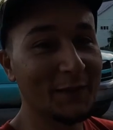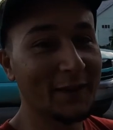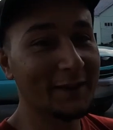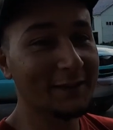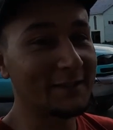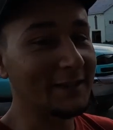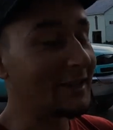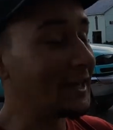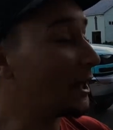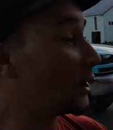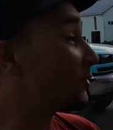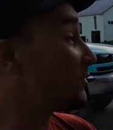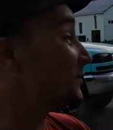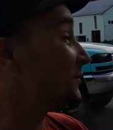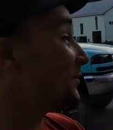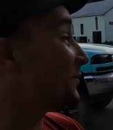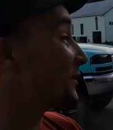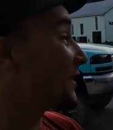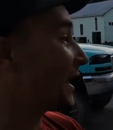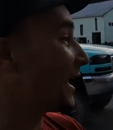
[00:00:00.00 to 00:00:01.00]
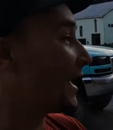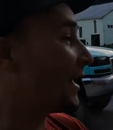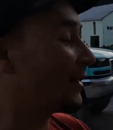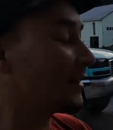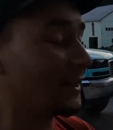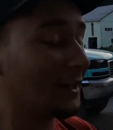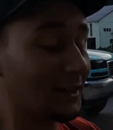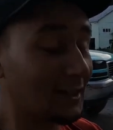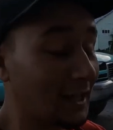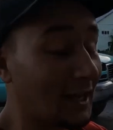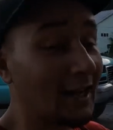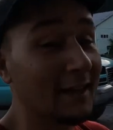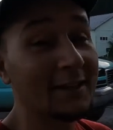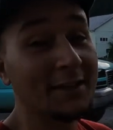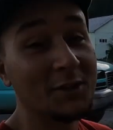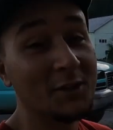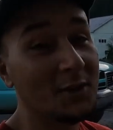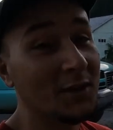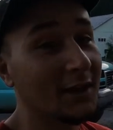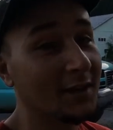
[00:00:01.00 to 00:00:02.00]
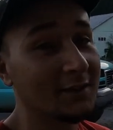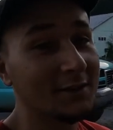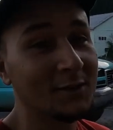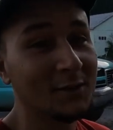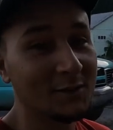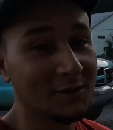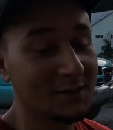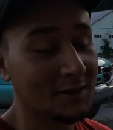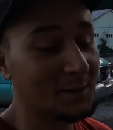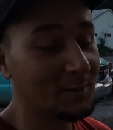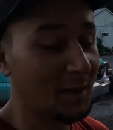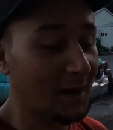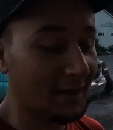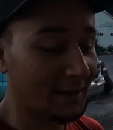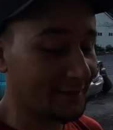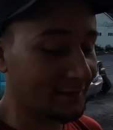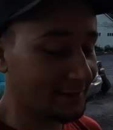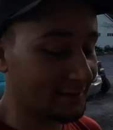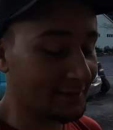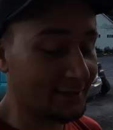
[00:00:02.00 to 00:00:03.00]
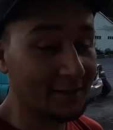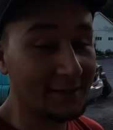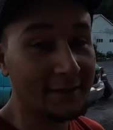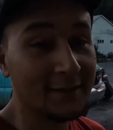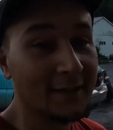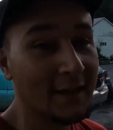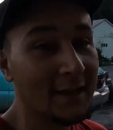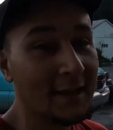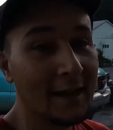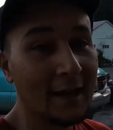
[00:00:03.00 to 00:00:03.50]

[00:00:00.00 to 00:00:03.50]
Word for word: face. He helps me with a lot that you guys don't see behind the scenes.